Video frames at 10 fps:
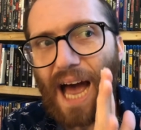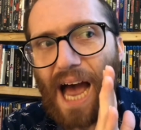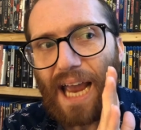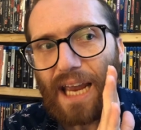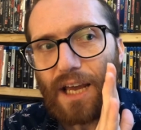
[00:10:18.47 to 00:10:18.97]

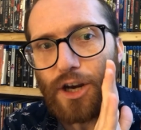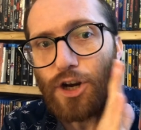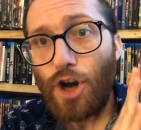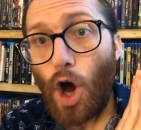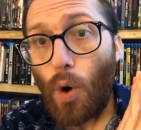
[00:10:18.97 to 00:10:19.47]
I
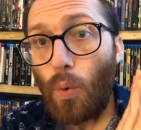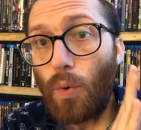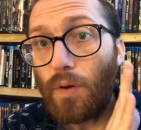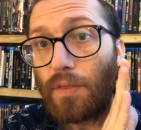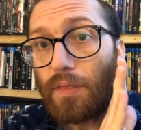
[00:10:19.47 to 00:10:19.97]

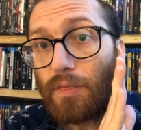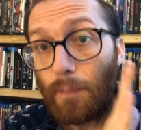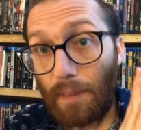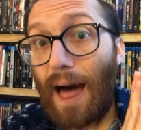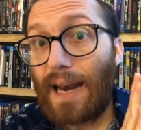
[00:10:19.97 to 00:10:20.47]
know the
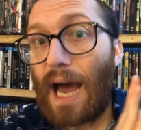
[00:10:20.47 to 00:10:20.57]
plot.